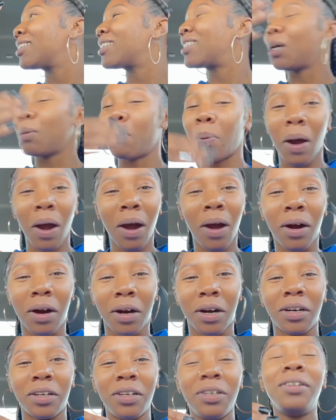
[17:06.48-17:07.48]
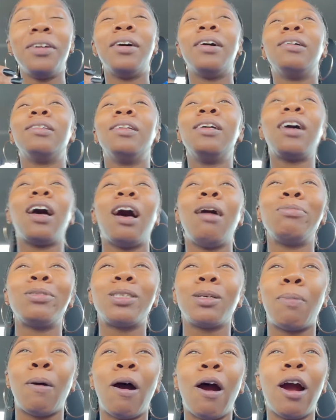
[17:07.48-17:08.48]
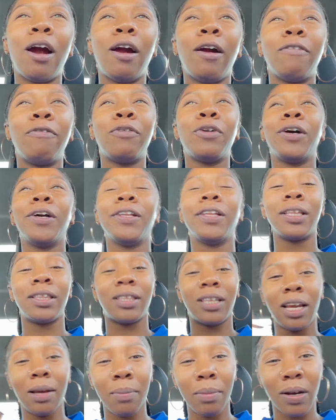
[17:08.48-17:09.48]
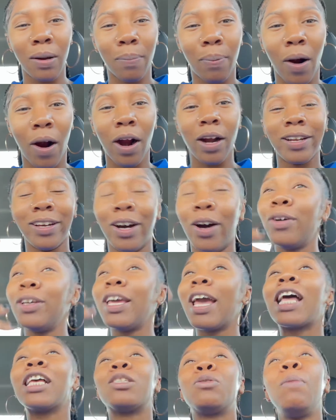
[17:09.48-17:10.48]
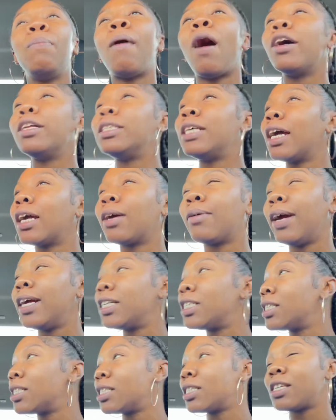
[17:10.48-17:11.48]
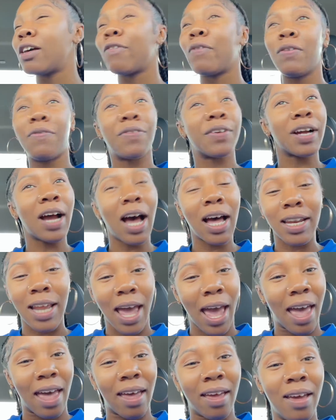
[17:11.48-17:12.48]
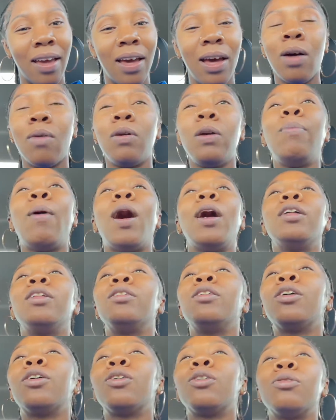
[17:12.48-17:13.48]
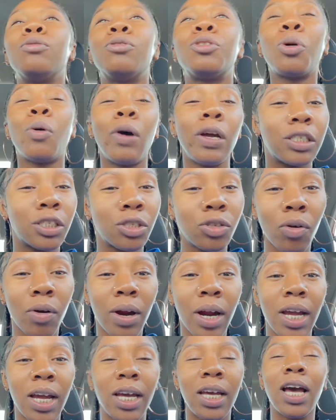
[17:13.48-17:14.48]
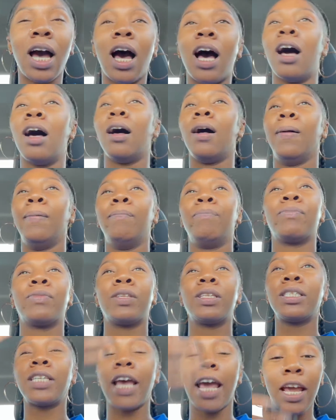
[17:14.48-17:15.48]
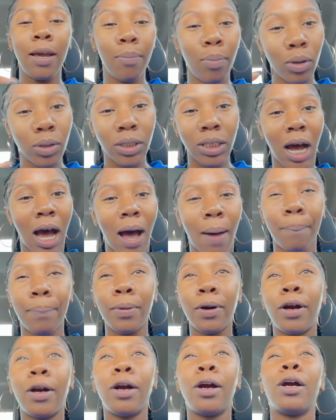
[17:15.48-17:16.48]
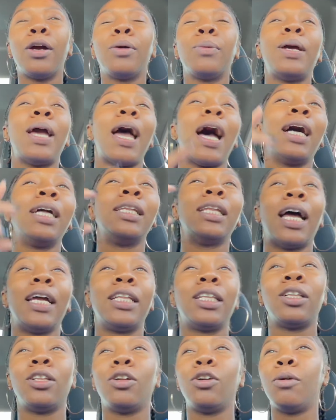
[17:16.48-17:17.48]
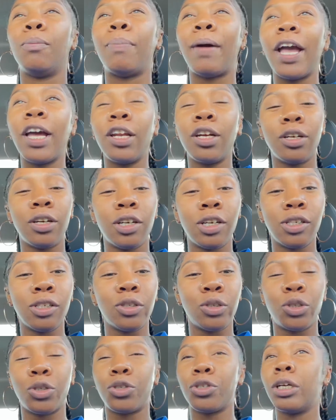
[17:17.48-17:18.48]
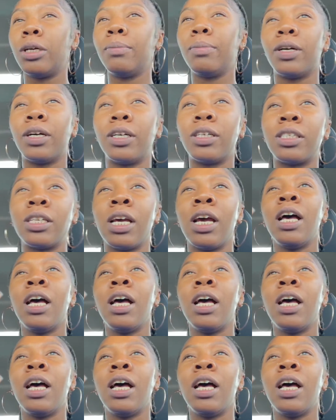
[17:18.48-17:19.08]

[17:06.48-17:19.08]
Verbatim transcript: to par, you know, look up to par for the theme of the party. Oh yeah, because we bought decorations and stuff. We forgot that. We bought little Toy Story um, table topper. We had like the little banners, streamers,